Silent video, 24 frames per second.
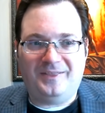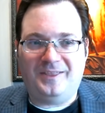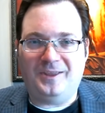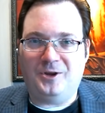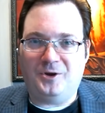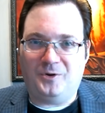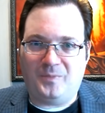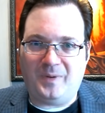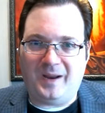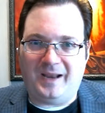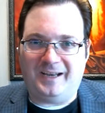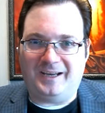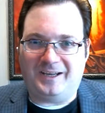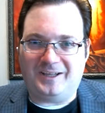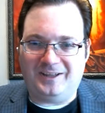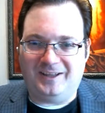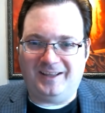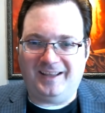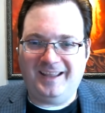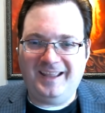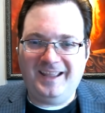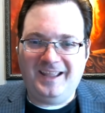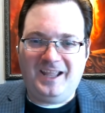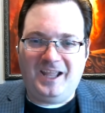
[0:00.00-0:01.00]

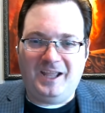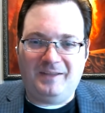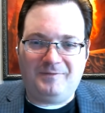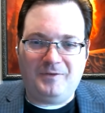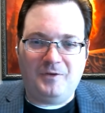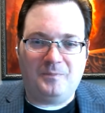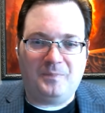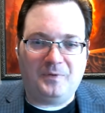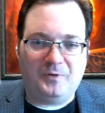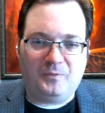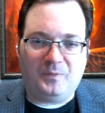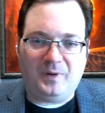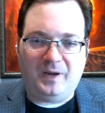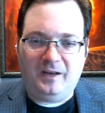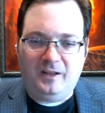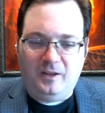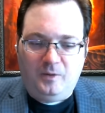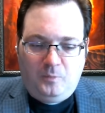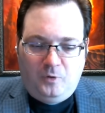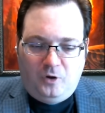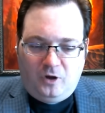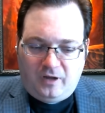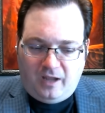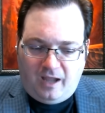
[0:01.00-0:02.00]
Theoretically, if you've been
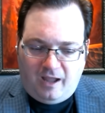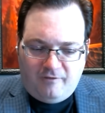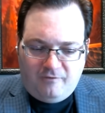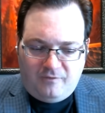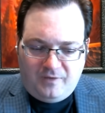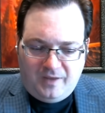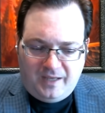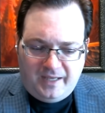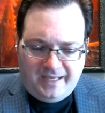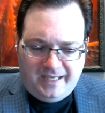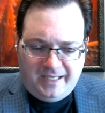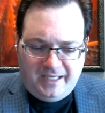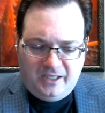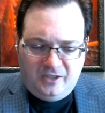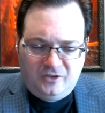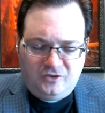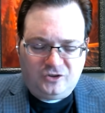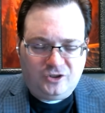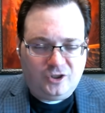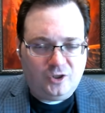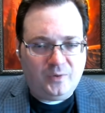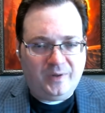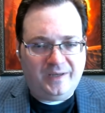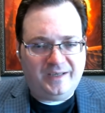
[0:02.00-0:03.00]
reading the book, I've
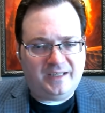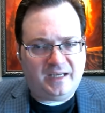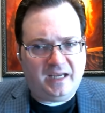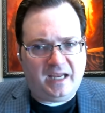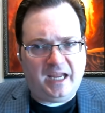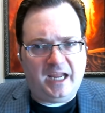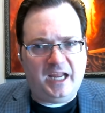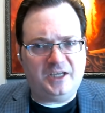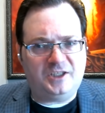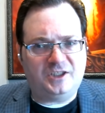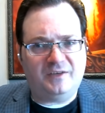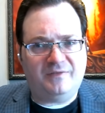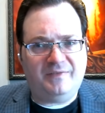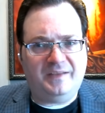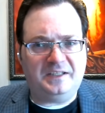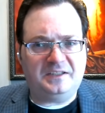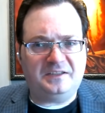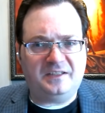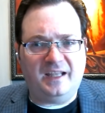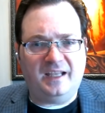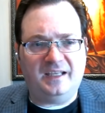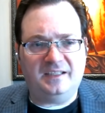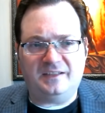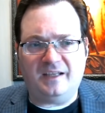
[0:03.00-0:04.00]
eased you into each of
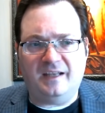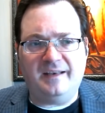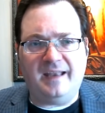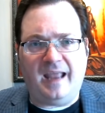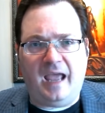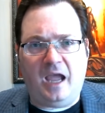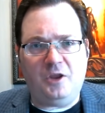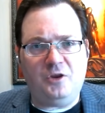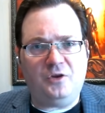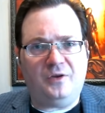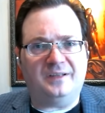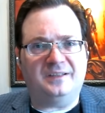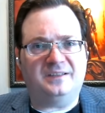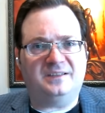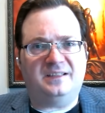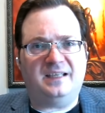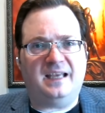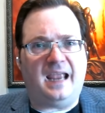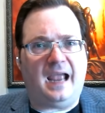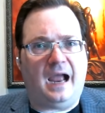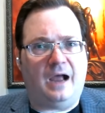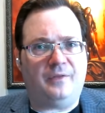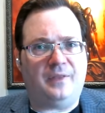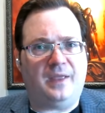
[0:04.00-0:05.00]
these things, and now you can
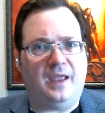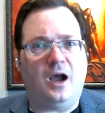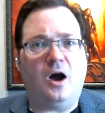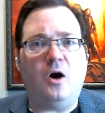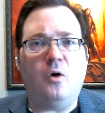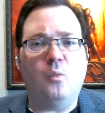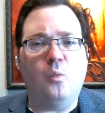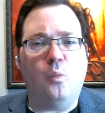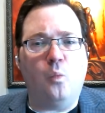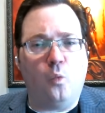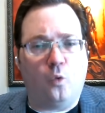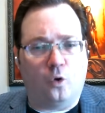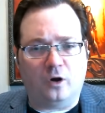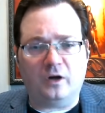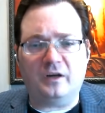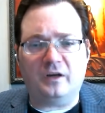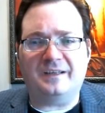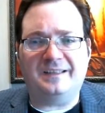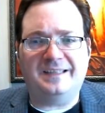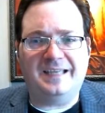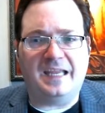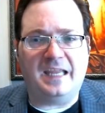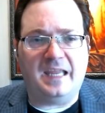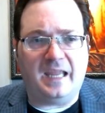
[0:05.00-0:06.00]
see how they all
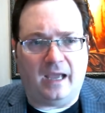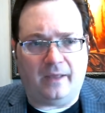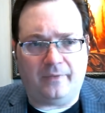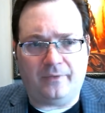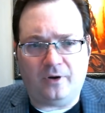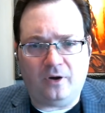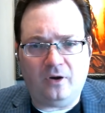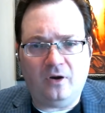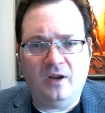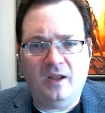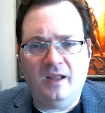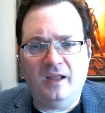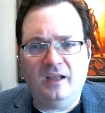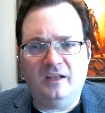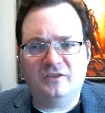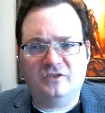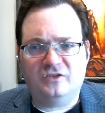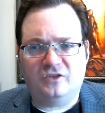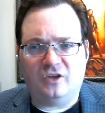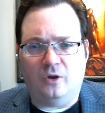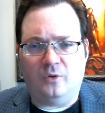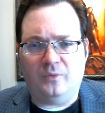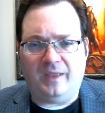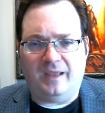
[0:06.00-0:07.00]
work together
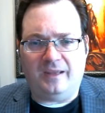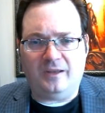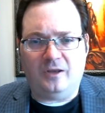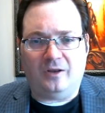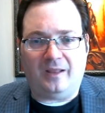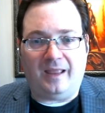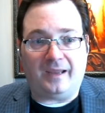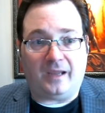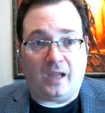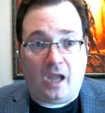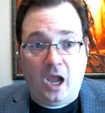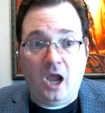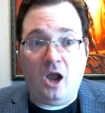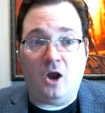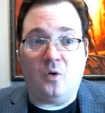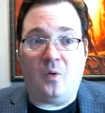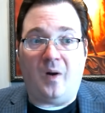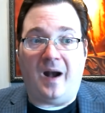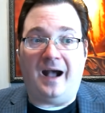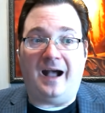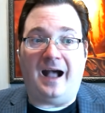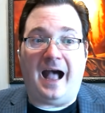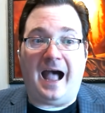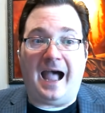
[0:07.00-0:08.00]
so that you're like,
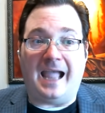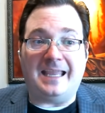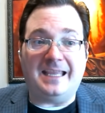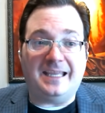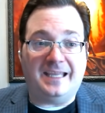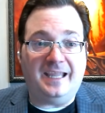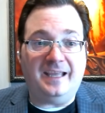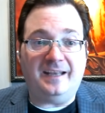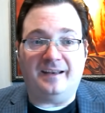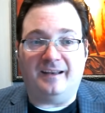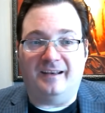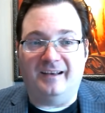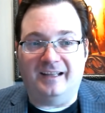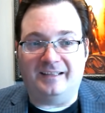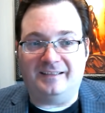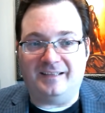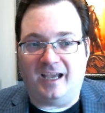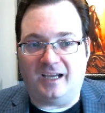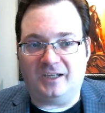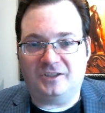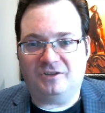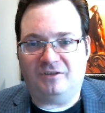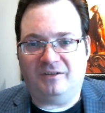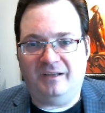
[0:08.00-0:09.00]
oh, I get it.
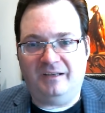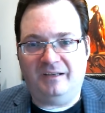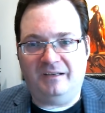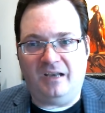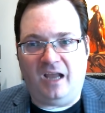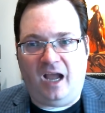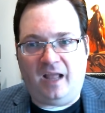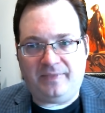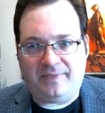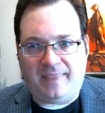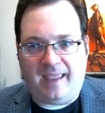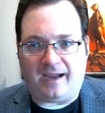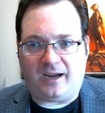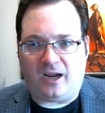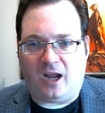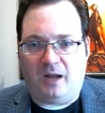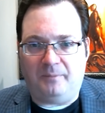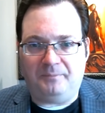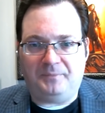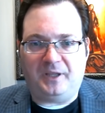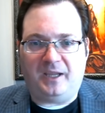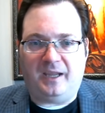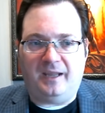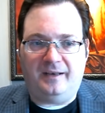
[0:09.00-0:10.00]
It's actually not that
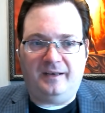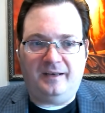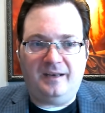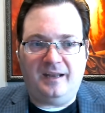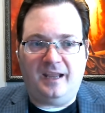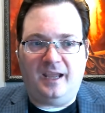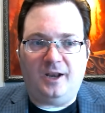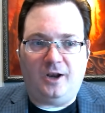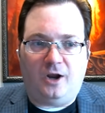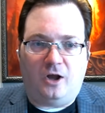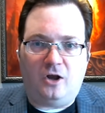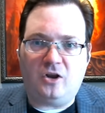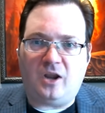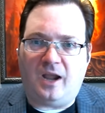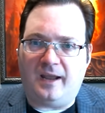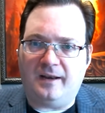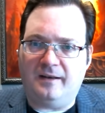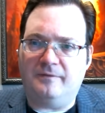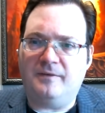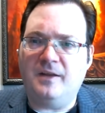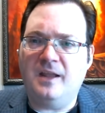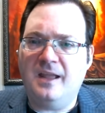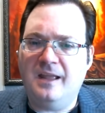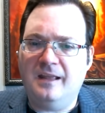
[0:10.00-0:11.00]
complicated. It all
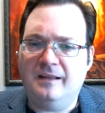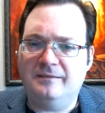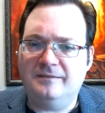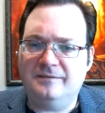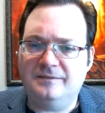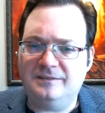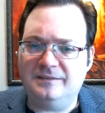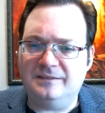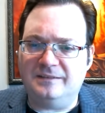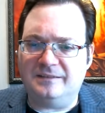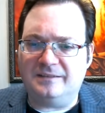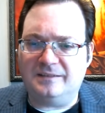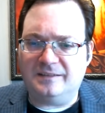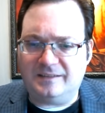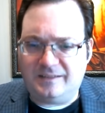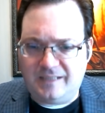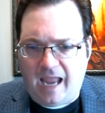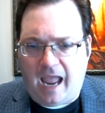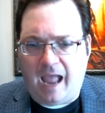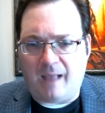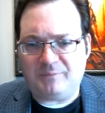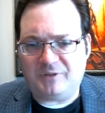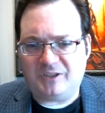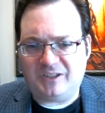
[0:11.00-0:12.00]
kind of
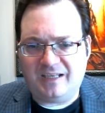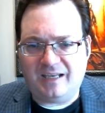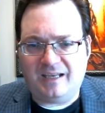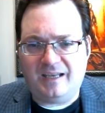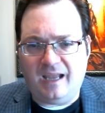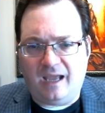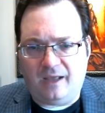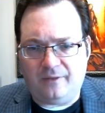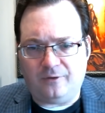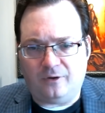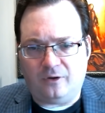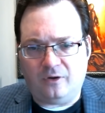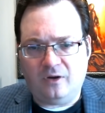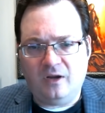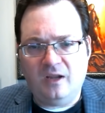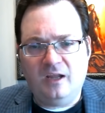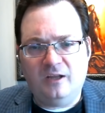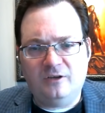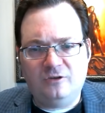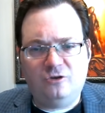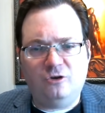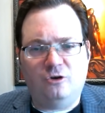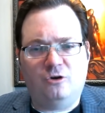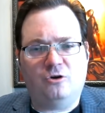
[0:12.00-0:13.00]
snaps together
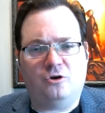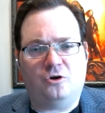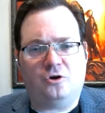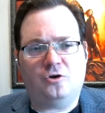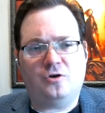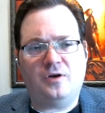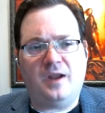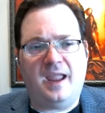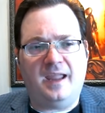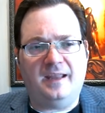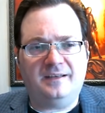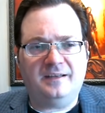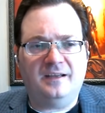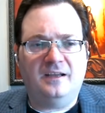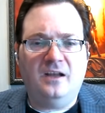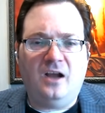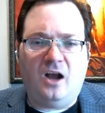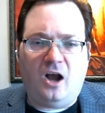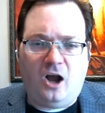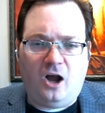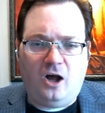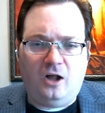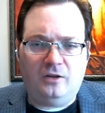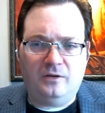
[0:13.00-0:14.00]
to create
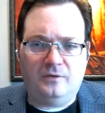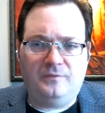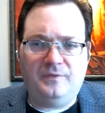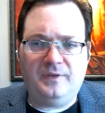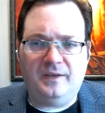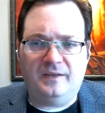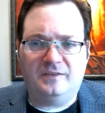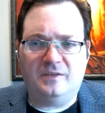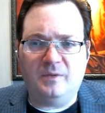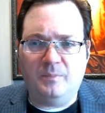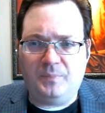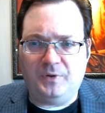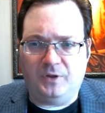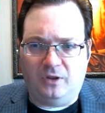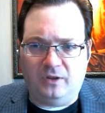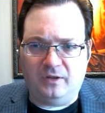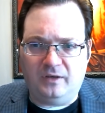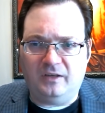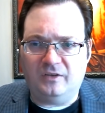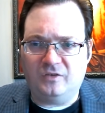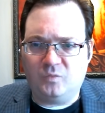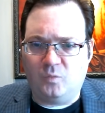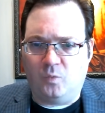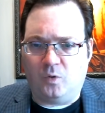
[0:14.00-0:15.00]
all of these
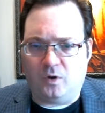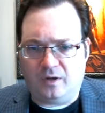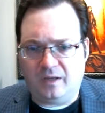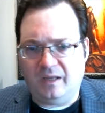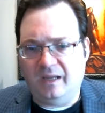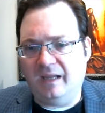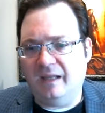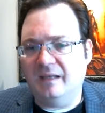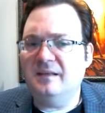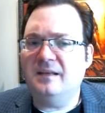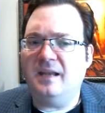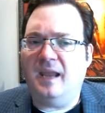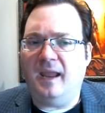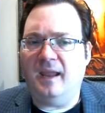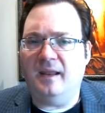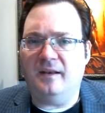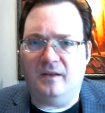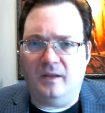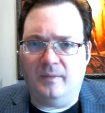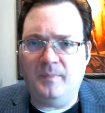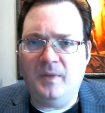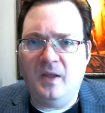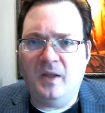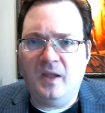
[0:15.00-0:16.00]
abilities working in
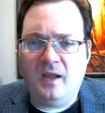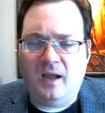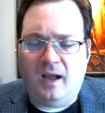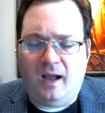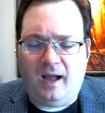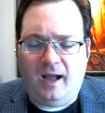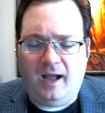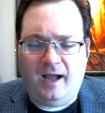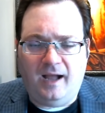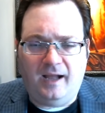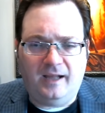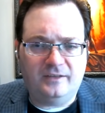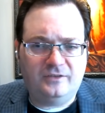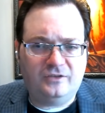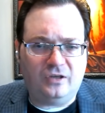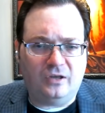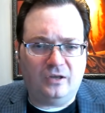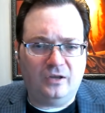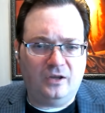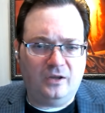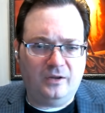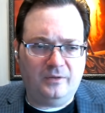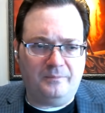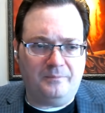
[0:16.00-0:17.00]
tandem
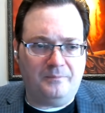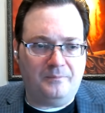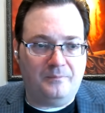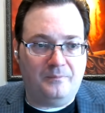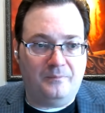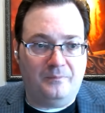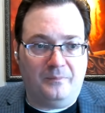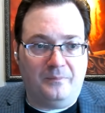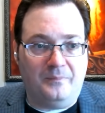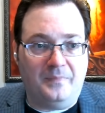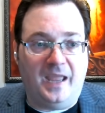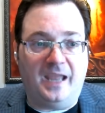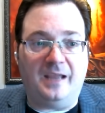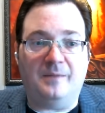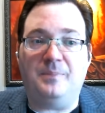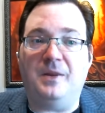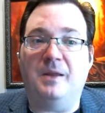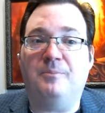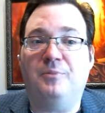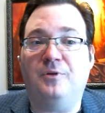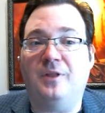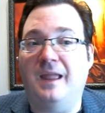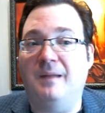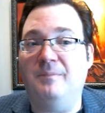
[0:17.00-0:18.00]
to make
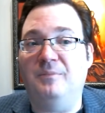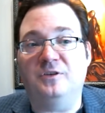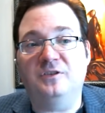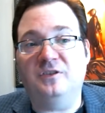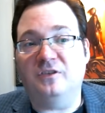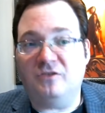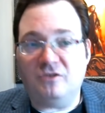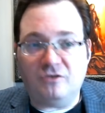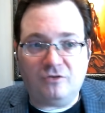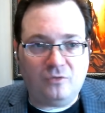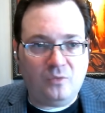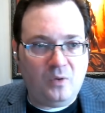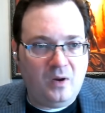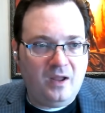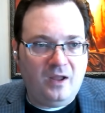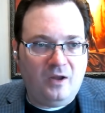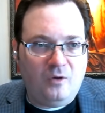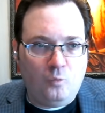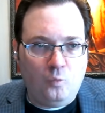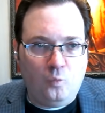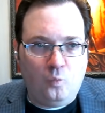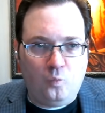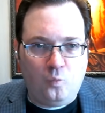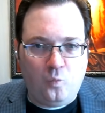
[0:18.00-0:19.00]
people able to do
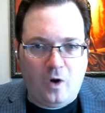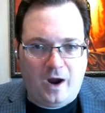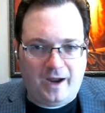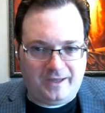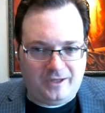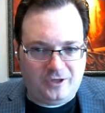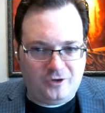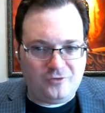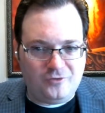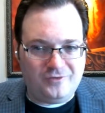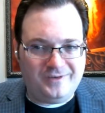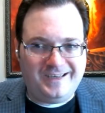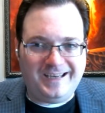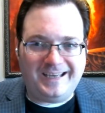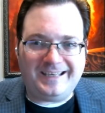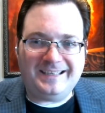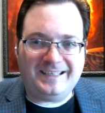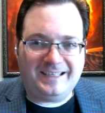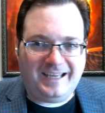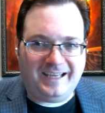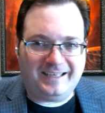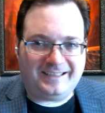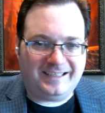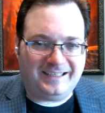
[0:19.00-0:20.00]
what you
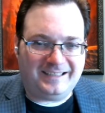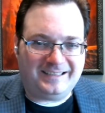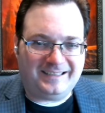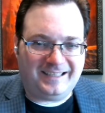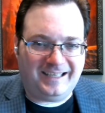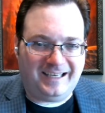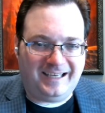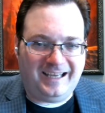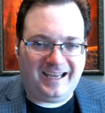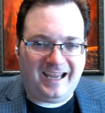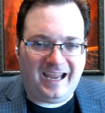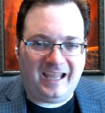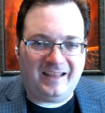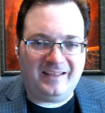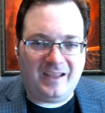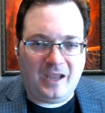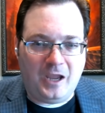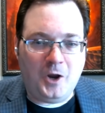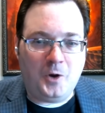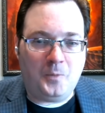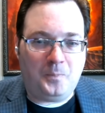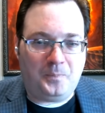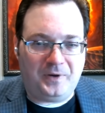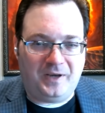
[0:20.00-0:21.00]
didn't get to see in
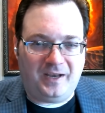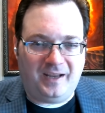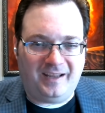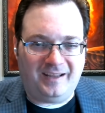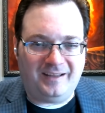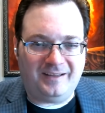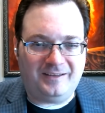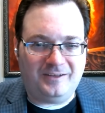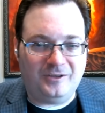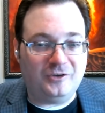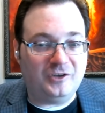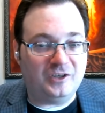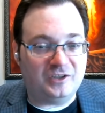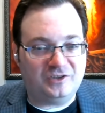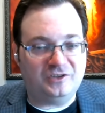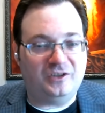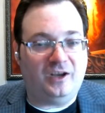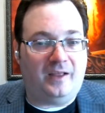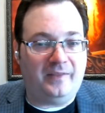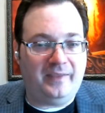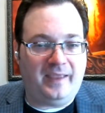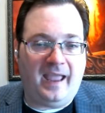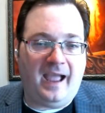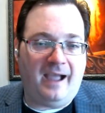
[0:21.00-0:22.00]
the opening. You just
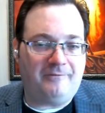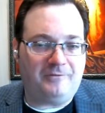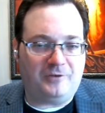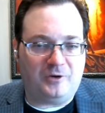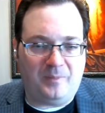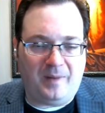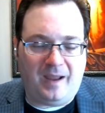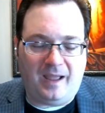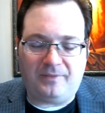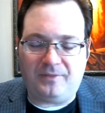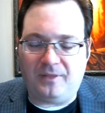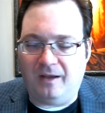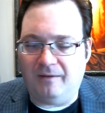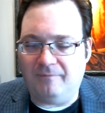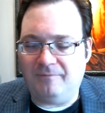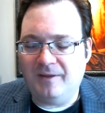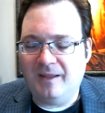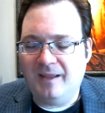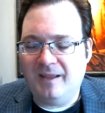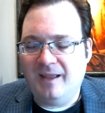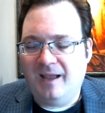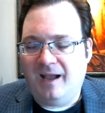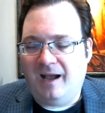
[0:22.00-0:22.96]
saw the aftermath of.